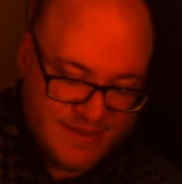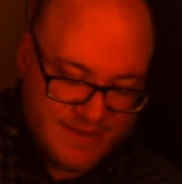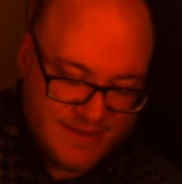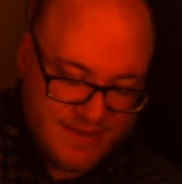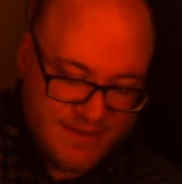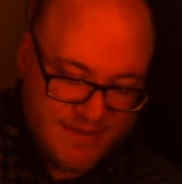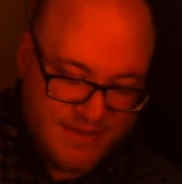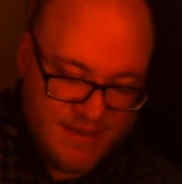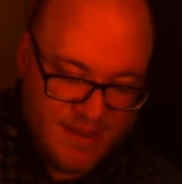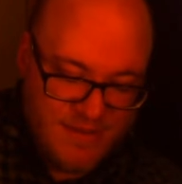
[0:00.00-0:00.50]

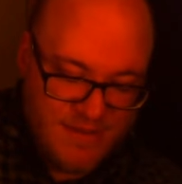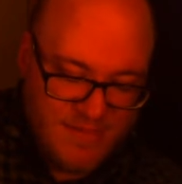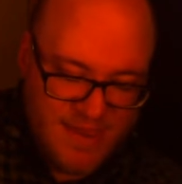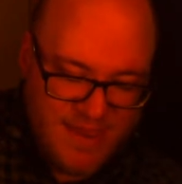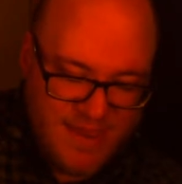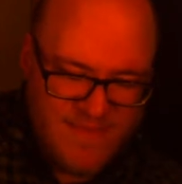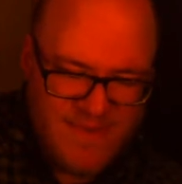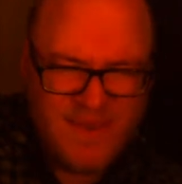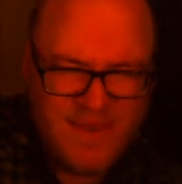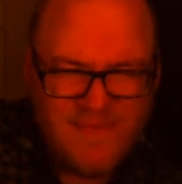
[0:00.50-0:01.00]
and and
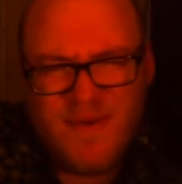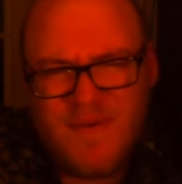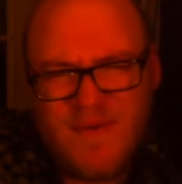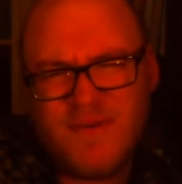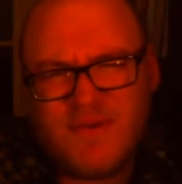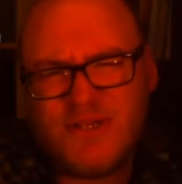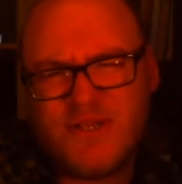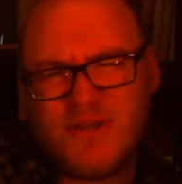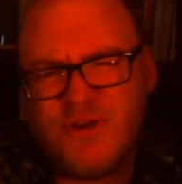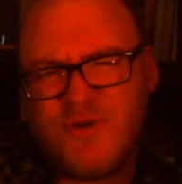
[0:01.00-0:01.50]
maybe maybe I'll
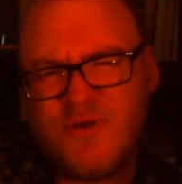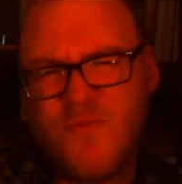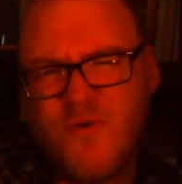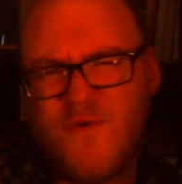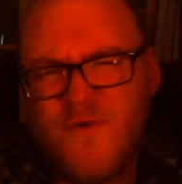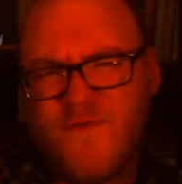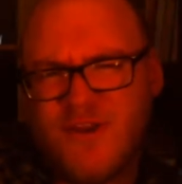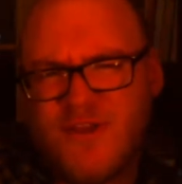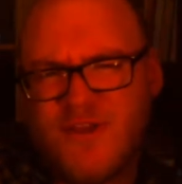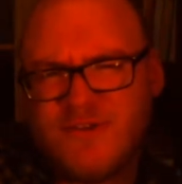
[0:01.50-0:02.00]
start doing more
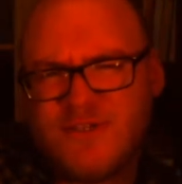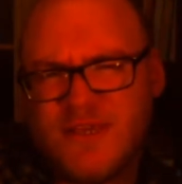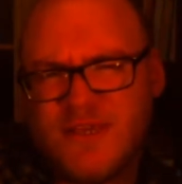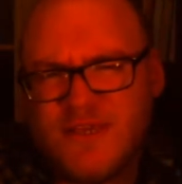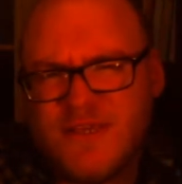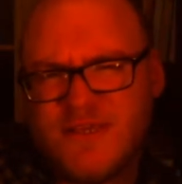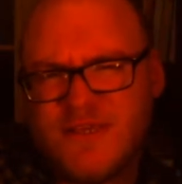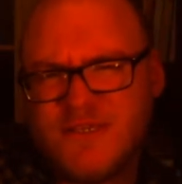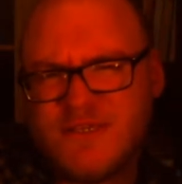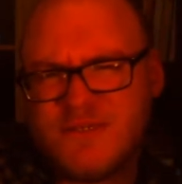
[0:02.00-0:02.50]
videos like
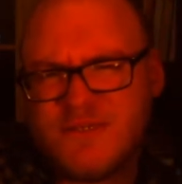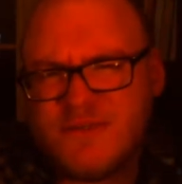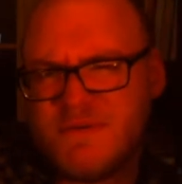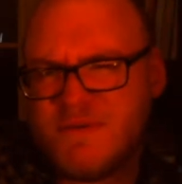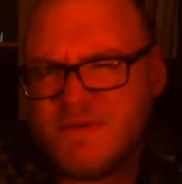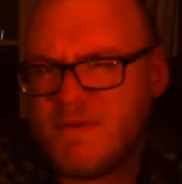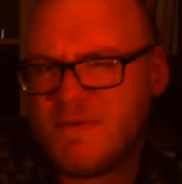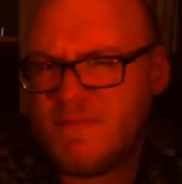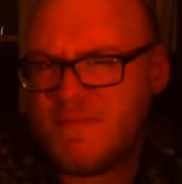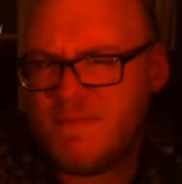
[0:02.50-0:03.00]
this
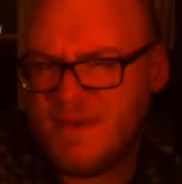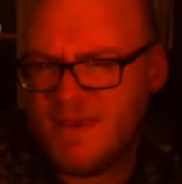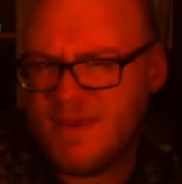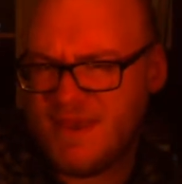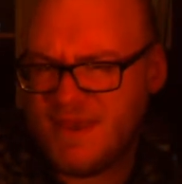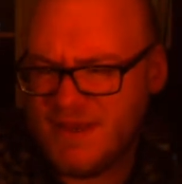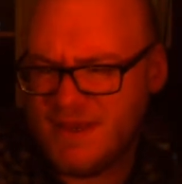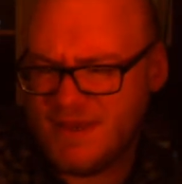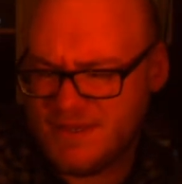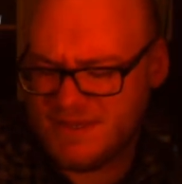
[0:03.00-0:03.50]

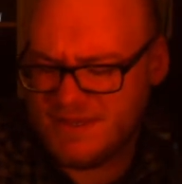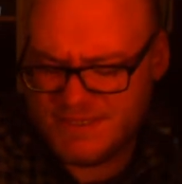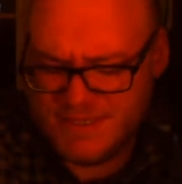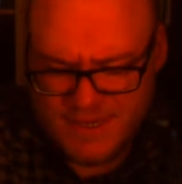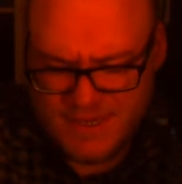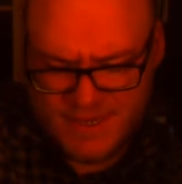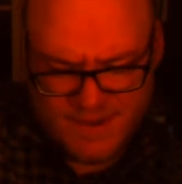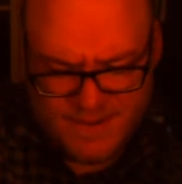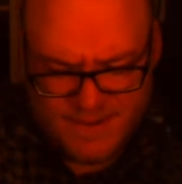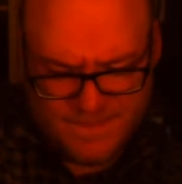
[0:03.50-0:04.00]
because
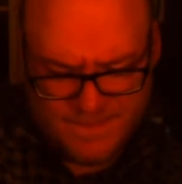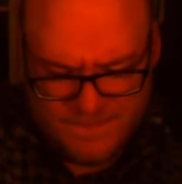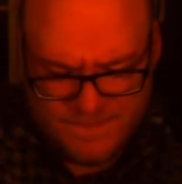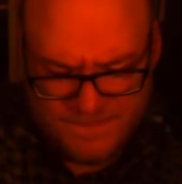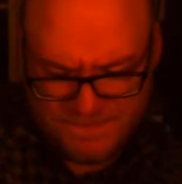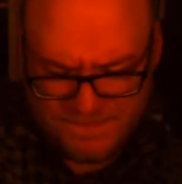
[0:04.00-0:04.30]
um